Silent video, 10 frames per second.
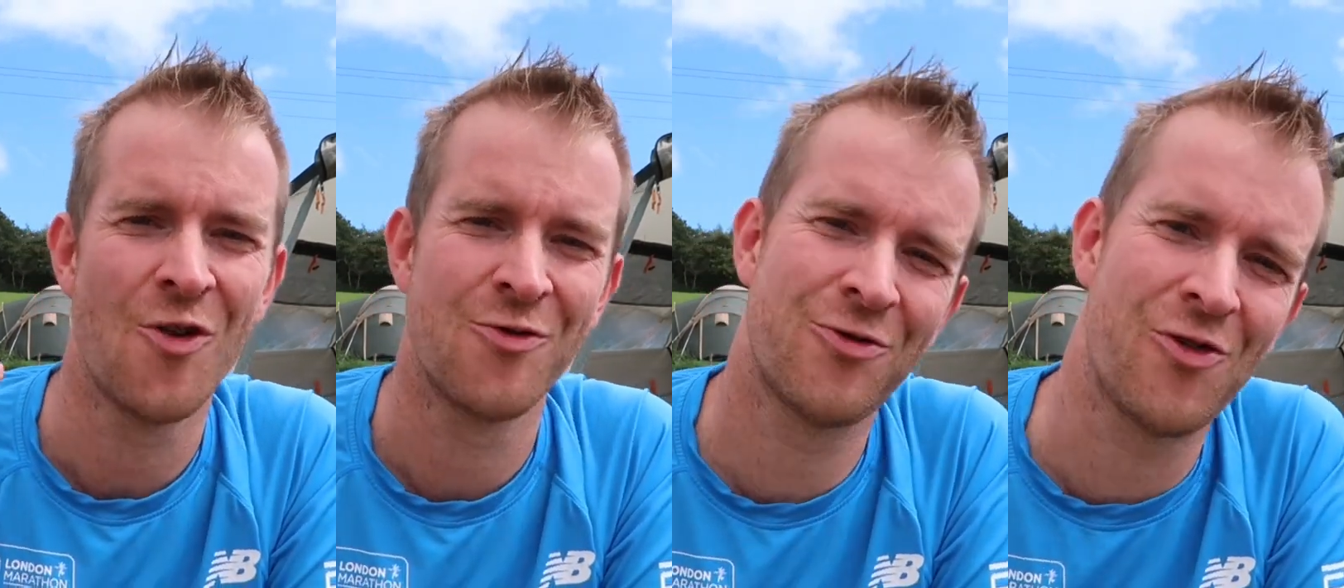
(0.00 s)

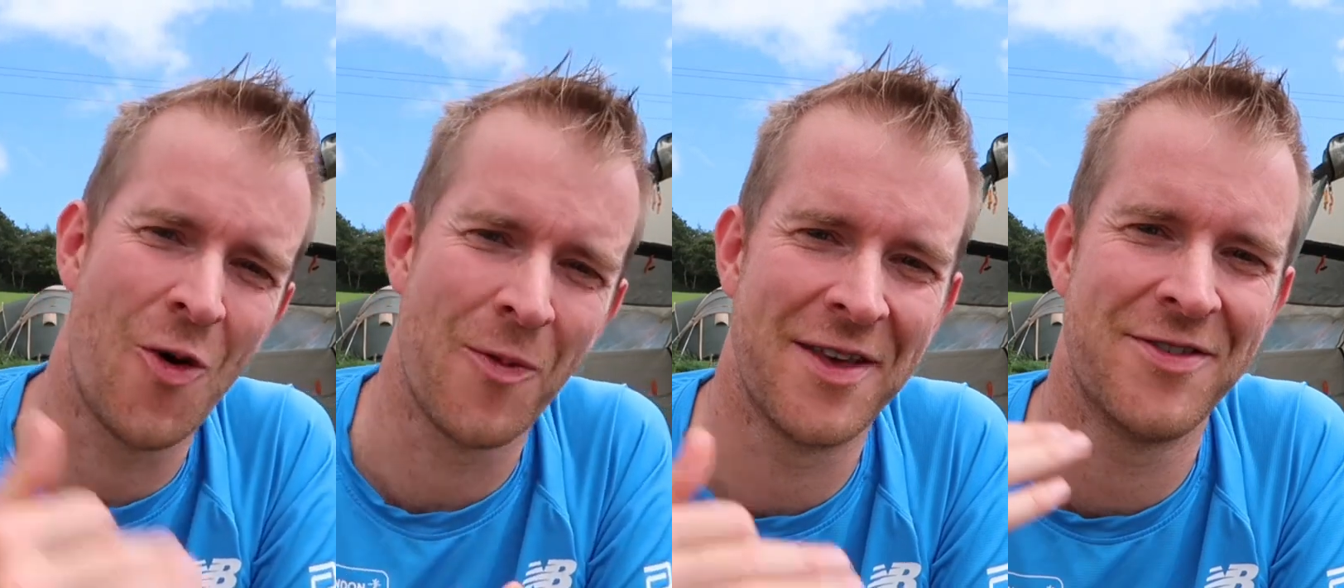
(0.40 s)

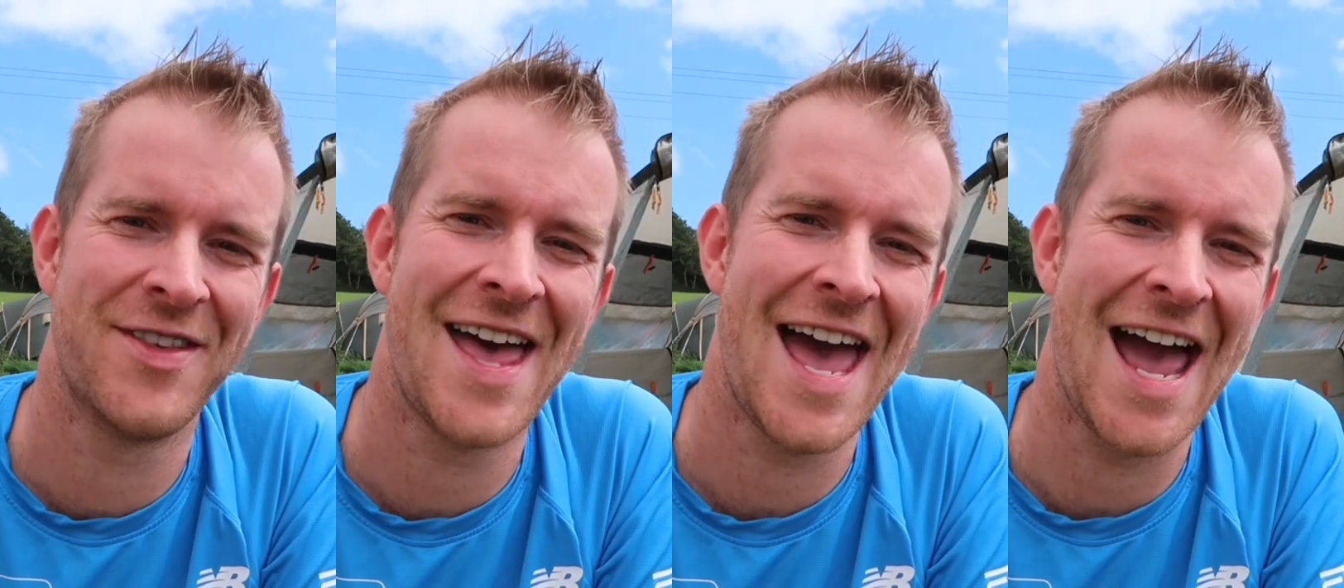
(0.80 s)
from
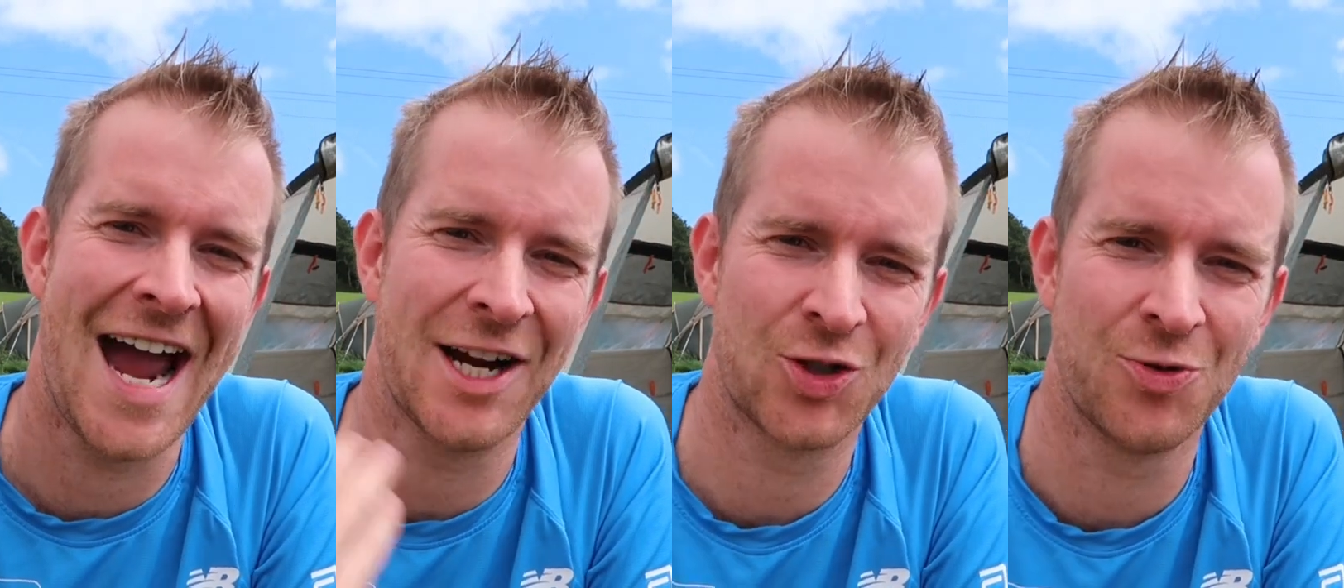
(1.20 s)
their
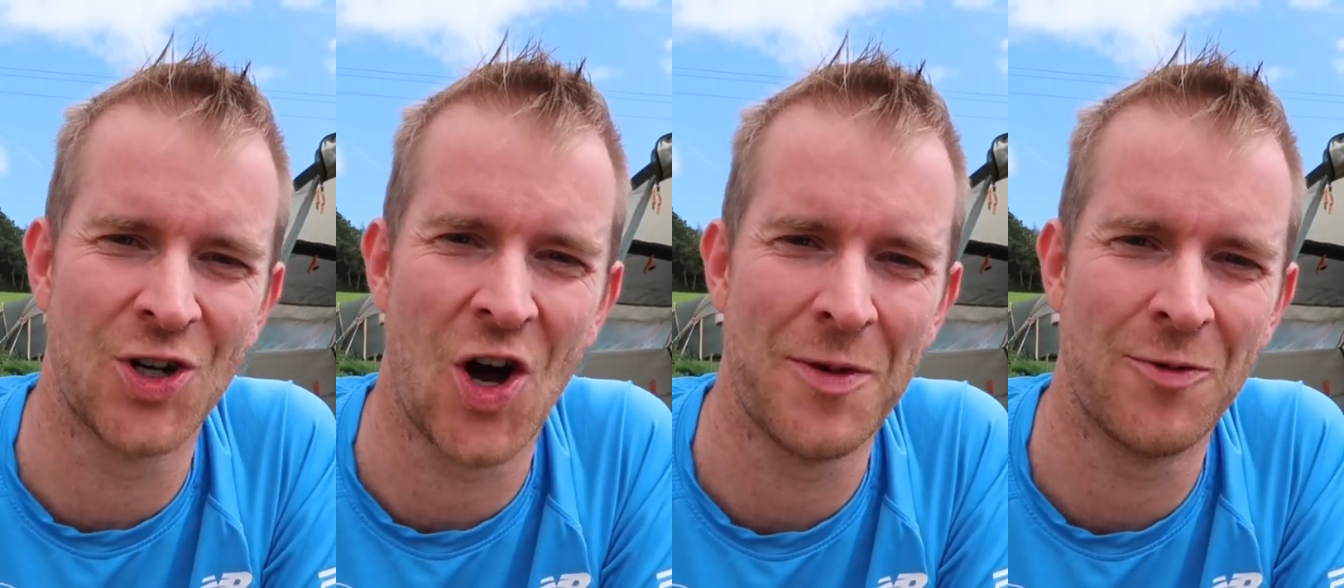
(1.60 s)
actual
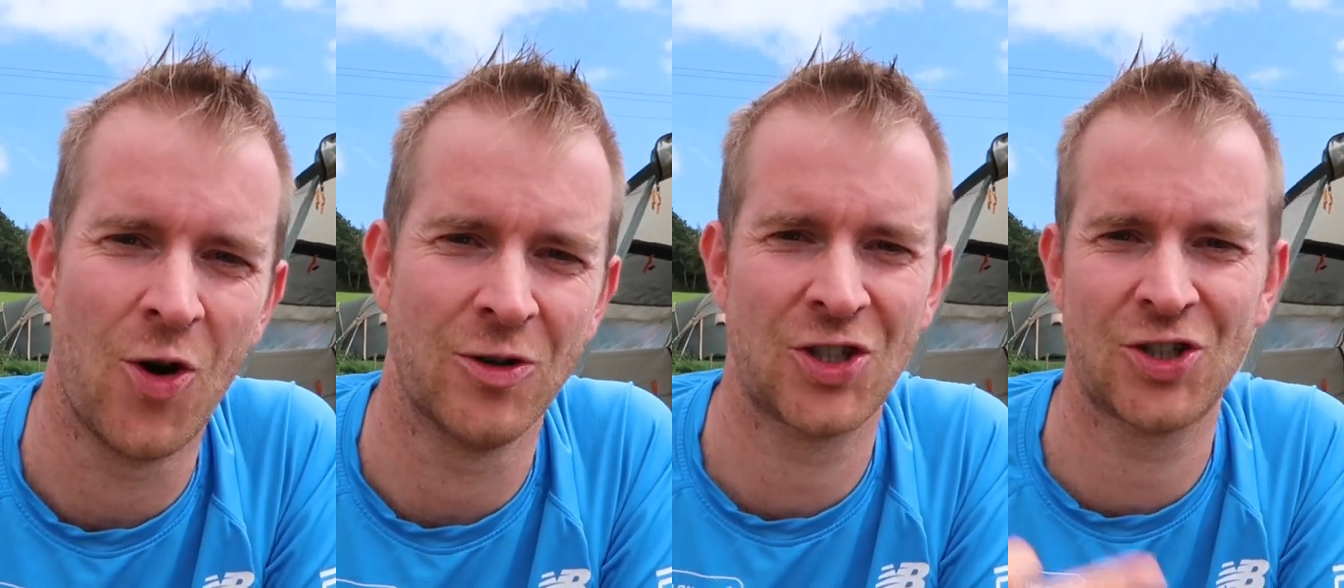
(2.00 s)
Garmin
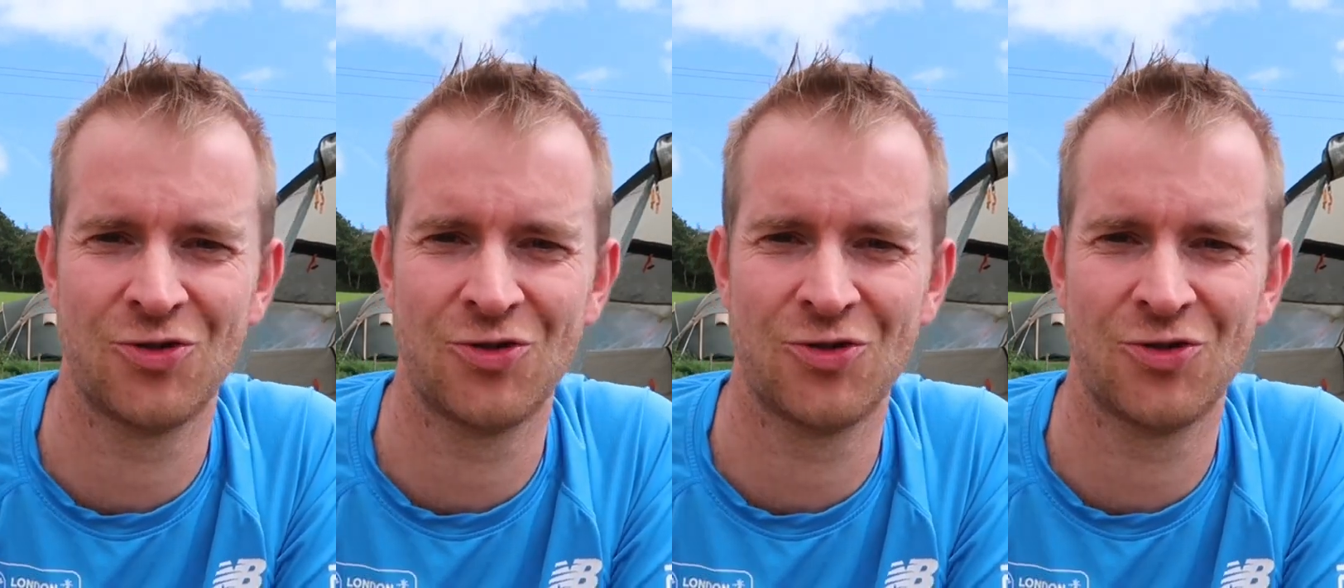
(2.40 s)
watch